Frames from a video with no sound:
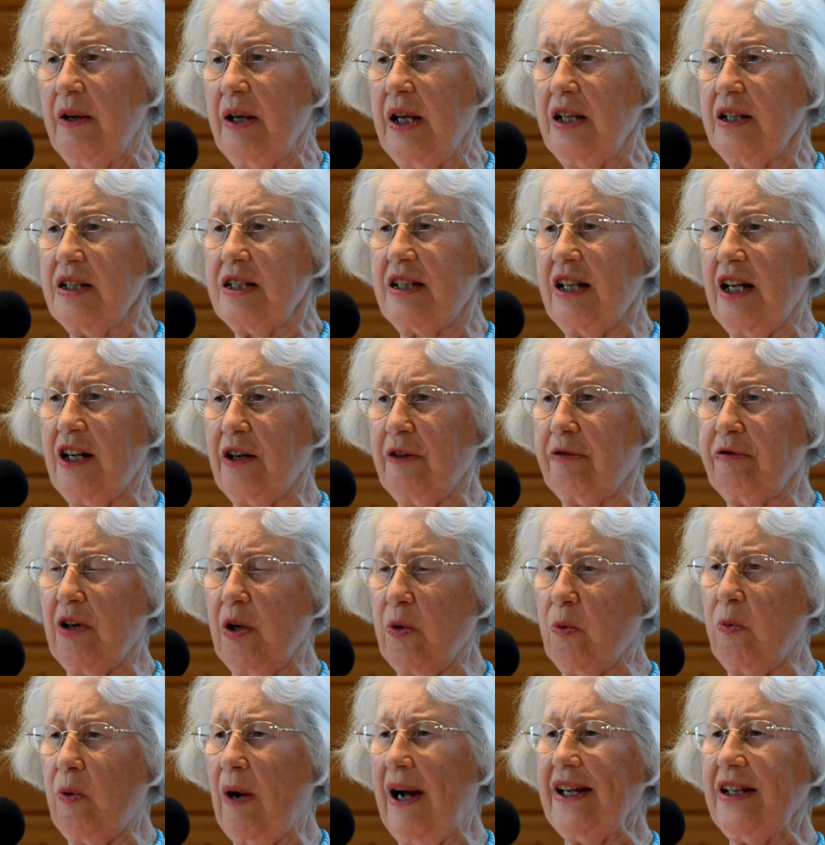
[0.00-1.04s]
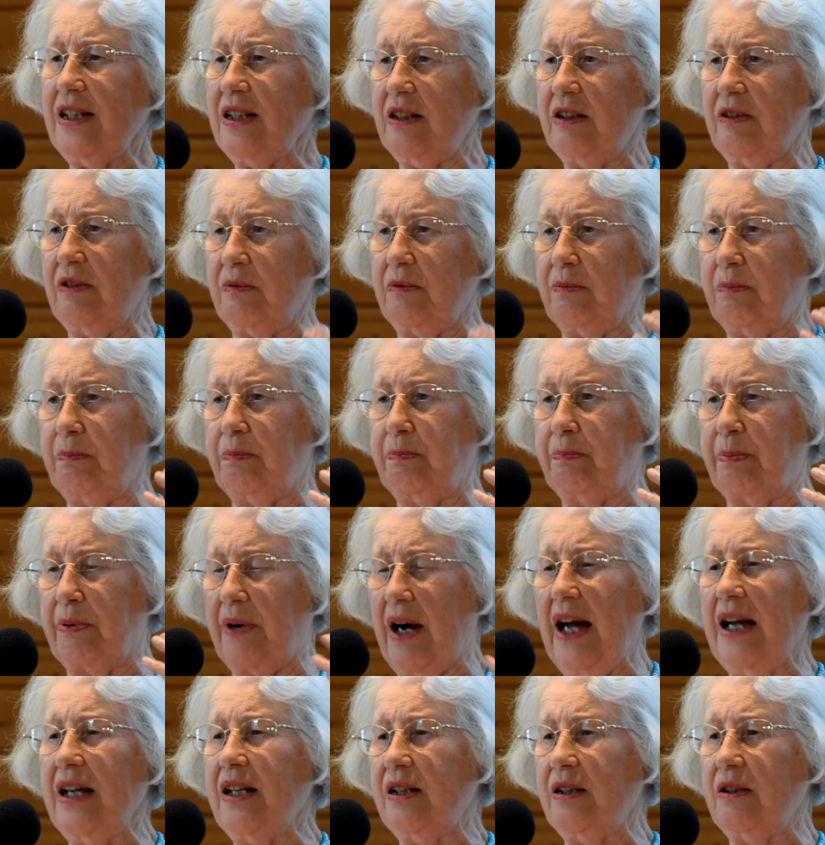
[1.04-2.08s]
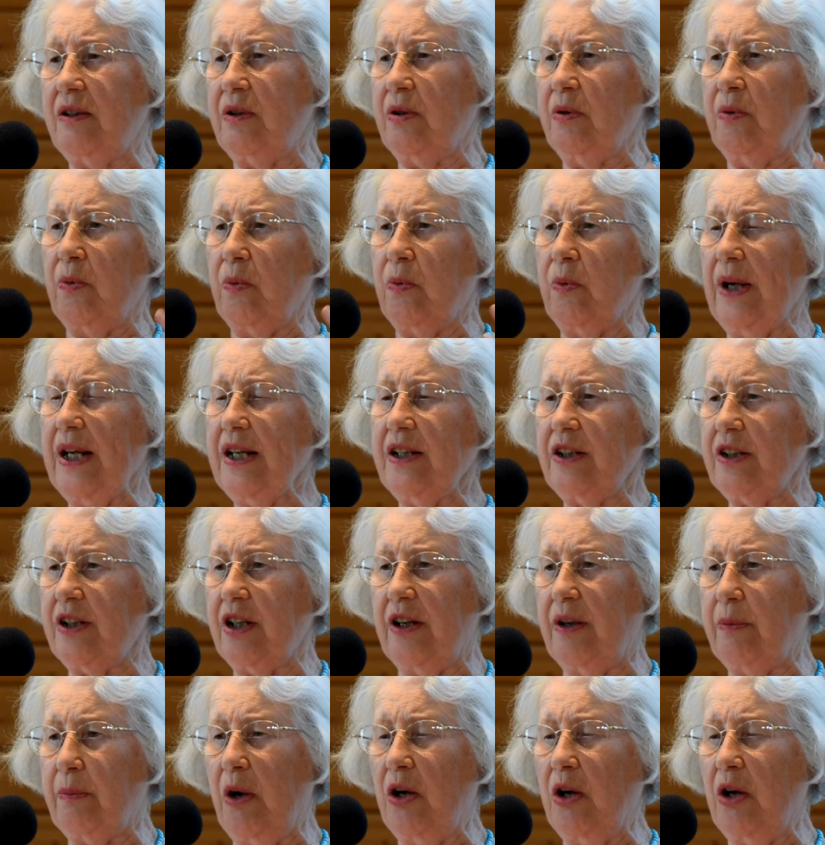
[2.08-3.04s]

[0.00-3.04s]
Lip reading: Instead of a white, bright winter,